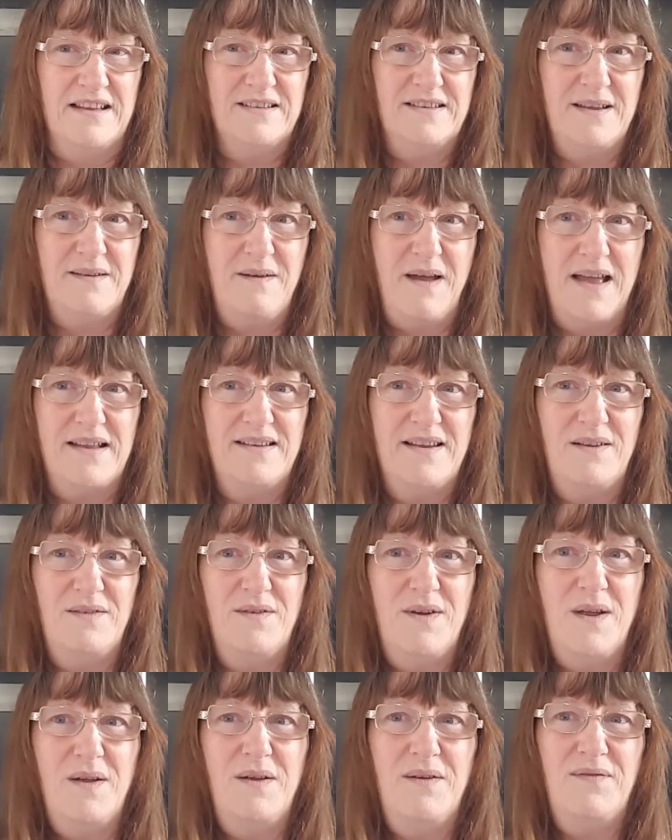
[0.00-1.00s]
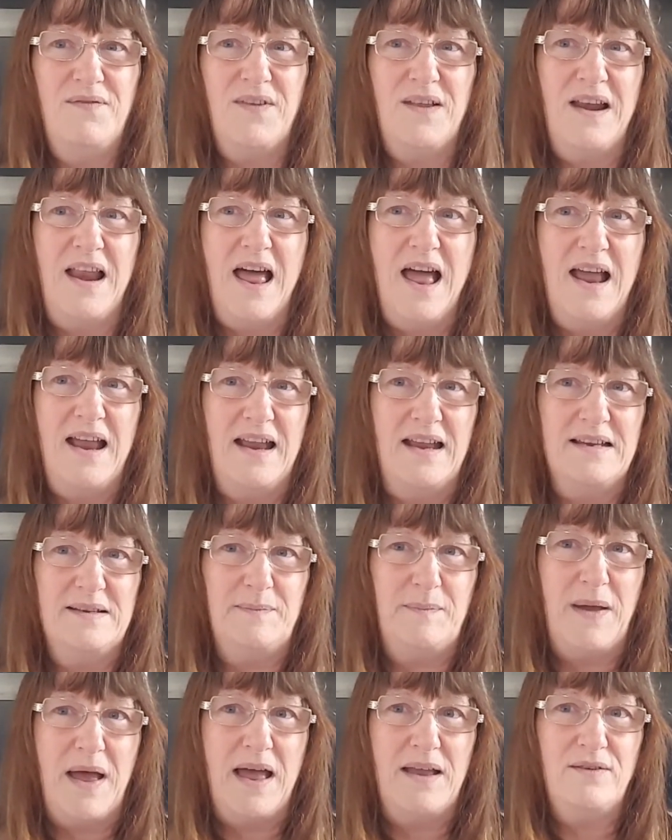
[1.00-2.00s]
So I don't know if the light
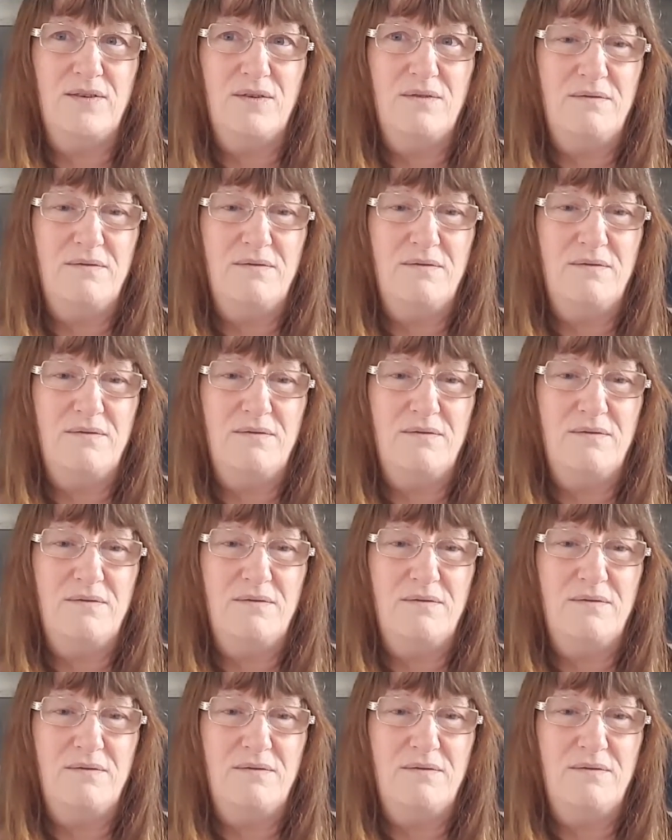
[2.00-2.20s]
is bad